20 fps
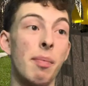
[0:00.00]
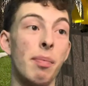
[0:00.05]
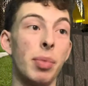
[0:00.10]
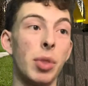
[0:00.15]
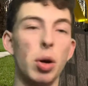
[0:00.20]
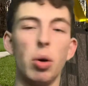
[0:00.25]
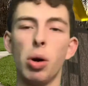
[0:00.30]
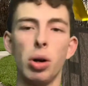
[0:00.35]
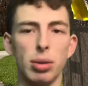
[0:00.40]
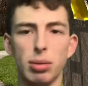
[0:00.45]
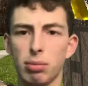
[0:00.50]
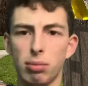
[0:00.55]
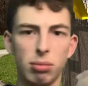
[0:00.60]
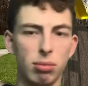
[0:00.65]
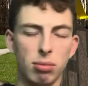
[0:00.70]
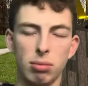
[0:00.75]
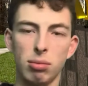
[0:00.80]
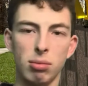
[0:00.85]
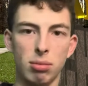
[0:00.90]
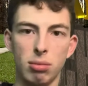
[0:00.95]
Or
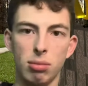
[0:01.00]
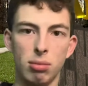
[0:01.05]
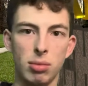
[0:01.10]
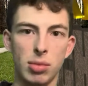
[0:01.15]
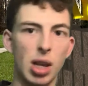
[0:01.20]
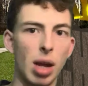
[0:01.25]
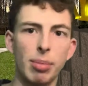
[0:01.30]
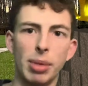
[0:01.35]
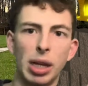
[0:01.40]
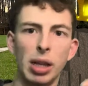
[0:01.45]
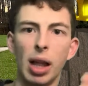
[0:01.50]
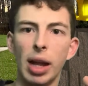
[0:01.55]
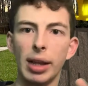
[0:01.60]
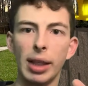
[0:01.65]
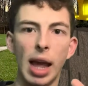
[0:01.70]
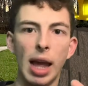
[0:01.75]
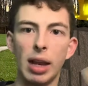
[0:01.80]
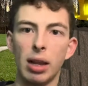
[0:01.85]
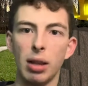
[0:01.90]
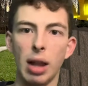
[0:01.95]
something like
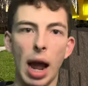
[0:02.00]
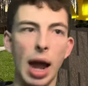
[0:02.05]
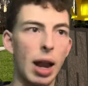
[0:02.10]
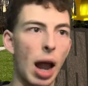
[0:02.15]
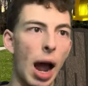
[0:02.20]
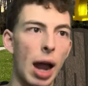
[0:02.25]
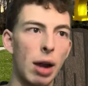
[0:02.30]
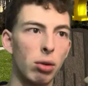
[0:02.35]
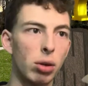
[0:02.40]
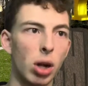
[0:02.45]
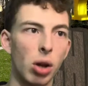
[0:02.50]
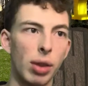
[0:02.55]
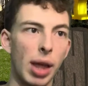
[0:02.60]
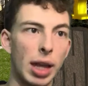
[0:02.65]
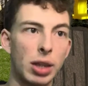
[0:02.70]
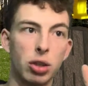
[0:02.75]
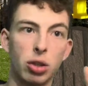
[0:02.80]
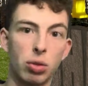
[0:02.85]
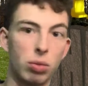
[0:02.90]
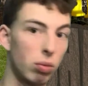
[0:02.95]
that. I don't know.
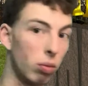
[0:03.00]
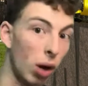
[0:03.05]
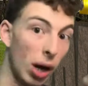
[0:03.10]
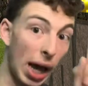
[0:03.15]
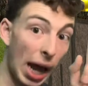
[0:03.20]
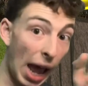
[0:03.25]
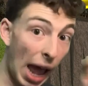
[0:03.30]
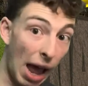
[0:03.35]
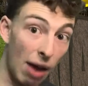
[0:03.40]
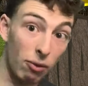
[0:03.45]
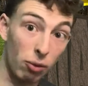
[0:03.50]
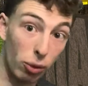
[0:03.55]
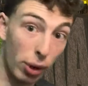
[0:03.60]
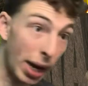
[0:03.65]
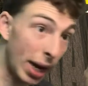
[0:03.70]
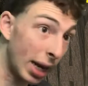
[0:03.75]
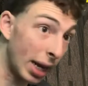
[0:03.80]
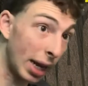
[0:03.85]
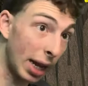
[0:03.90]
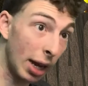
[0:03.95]
That's what I have
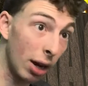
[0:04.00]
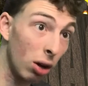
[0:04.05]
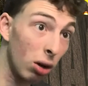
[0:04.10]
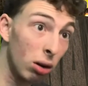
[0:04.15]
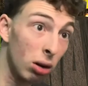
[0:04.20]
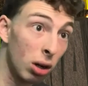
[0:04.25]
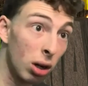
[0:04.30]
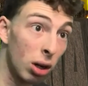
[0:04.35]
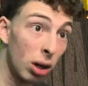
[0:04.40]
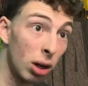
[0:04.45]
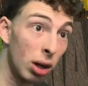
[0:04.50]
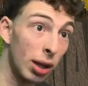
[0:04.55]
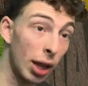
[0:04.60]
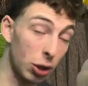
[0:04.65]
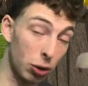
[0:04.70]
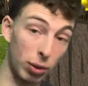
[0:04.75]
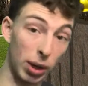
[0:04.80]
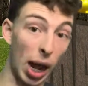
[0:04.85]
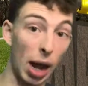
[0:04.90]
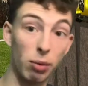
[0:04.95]
written here. That's
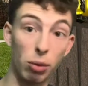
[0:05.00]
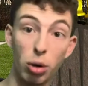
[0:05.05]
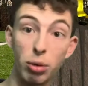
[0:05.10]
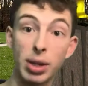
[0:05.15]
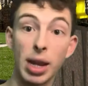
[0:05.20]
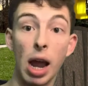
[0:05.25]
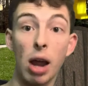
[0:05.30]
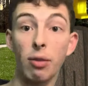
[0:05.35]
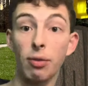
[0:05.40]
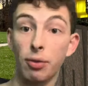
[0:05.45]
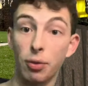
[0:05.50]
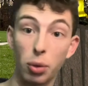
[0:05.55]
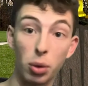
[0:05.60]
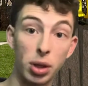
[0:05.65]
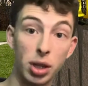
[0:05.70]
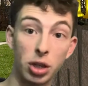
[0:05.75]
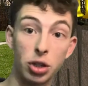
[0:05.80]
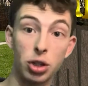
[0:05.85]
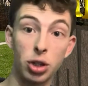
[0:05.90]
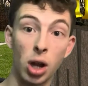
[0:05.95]
what I wrote down for
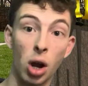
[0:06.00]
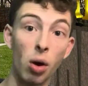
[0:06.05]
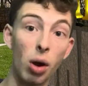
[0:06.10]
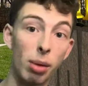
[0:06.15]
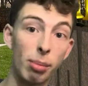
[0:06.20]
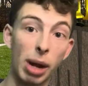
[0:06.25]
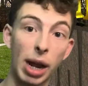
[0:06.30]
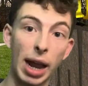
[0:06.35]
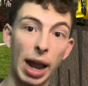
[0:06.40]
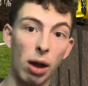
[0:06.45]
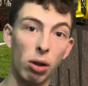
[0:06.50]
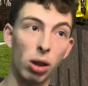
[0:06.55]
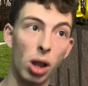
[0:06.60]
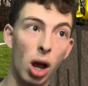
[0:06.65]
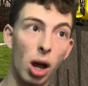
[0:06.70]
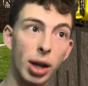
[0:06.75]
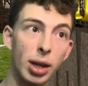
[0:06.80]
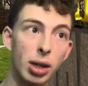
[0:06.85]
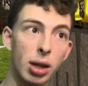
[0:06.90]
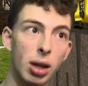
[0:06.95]
this show on my
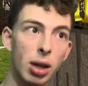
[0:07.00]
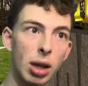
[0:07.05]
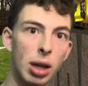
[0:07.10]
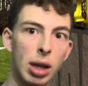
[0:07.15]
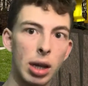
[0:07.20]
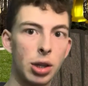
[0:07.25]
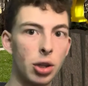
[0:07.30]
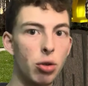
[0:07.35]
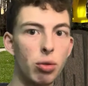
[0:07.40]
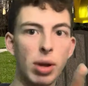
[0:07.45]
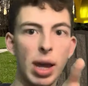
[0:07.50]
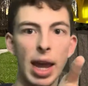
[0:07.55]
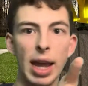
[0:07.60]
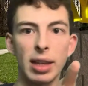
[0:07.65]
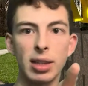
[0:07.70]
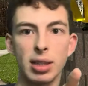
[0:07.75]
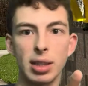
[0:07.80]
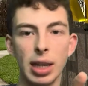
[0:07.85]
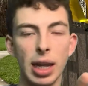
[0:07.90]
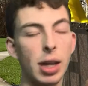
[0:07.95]
outline. You can't
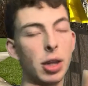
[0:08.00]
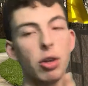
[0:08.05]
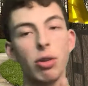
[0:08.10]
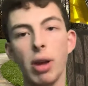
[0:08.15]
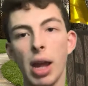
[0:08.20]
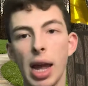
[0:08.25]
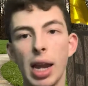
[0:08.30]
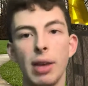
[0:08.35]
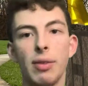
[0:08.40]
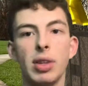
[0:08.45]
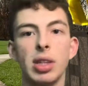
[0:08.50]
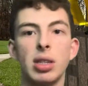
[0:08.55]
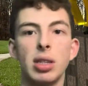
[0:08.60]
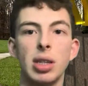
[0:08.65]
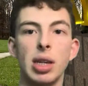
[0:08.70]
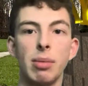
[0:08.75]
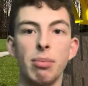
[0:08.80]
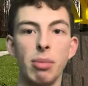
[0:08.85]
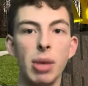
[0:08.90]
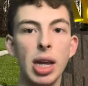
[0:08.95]
see it. You can't even
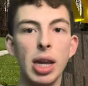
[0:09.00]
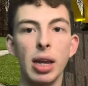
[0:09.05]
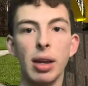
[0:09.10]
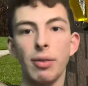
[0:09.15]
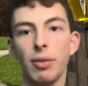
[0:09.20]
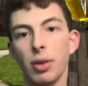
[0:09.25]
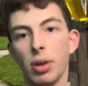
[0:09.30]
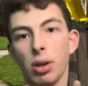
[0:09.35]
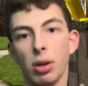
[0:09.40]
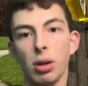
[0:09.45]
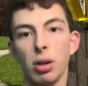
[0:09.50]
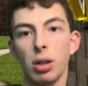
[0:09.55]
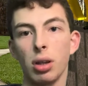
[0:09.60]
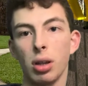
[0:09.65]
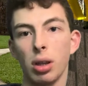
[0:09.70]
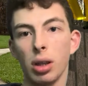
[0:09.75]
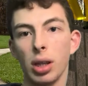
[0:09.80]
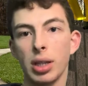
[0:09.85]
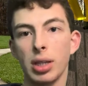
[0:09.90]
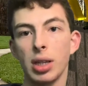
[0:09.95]
see me if you're
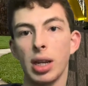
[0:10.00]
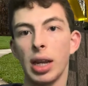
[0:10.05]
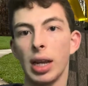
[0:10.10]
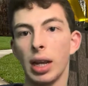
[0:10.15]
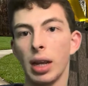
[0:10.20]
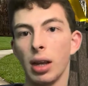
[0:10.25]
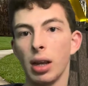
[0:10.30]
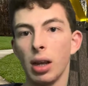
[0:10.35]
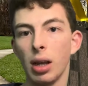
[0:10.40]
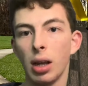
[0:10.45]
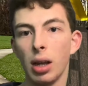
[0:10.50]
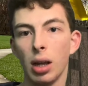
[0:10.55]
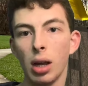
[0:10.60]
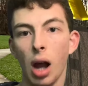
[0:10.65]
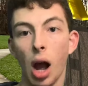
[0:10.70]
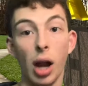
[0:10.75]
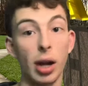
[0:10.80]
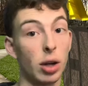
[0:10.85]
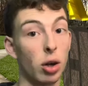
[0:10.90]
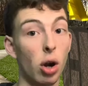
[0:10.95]
listening
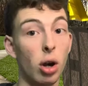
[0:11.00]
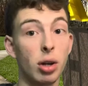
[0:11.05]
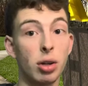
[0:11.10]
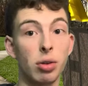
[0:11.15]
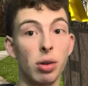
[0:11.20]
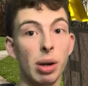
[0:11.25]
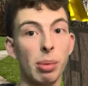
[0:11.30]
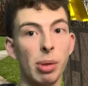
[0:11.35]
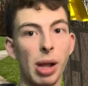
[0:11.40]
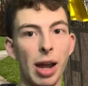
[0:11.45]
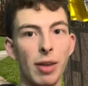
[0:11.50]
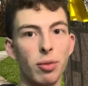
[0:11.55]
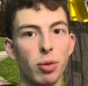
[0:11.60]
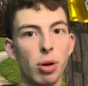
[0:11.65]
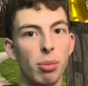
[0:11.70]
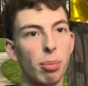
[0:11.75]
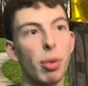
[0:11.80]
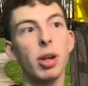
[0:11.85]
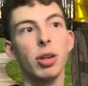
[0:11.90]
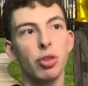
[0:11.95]
on an auditory platform.
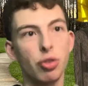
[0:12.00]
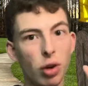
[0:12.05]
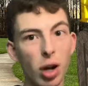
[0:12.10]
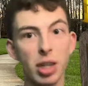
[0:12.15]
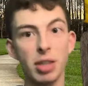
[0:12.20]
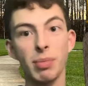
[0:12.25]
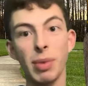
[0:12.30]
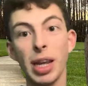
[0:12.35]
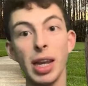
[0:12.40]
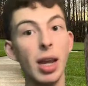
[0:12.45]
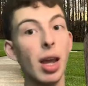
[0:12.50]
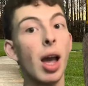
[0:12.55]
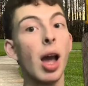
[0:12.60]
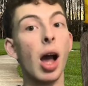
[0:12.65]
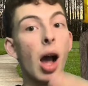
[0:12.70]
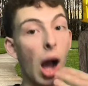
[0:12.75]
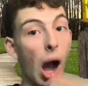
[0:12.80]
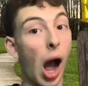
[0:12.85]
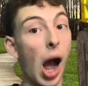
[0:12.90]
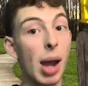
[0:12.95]
But trust me,
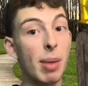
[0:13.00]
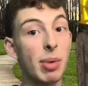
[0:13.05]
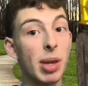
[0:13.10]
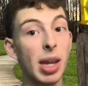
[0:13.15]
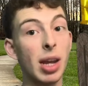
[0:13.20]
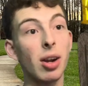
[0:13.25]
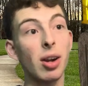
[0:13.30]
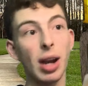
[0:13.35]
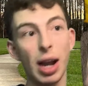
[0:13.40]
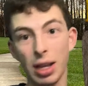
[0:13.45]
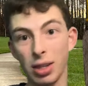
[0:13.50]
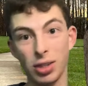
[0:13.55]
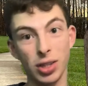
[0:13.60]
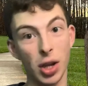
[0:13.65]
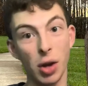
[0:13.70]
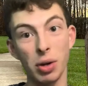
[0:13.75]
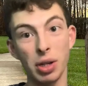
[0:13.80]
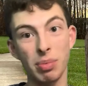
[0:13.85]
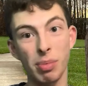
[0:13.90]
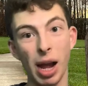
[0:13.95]
I'm here and
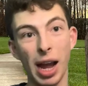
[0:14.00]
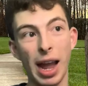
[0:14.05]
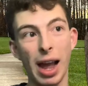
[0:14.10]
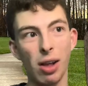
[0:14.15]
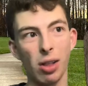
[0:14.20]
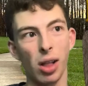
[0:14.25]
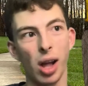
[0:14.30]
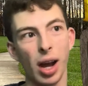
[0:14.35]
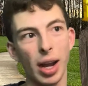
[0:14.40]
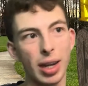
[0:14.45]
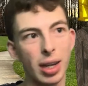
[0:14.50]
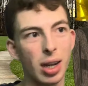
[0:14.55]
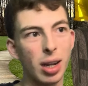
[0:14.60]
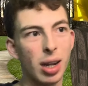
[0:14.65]
so is my outline.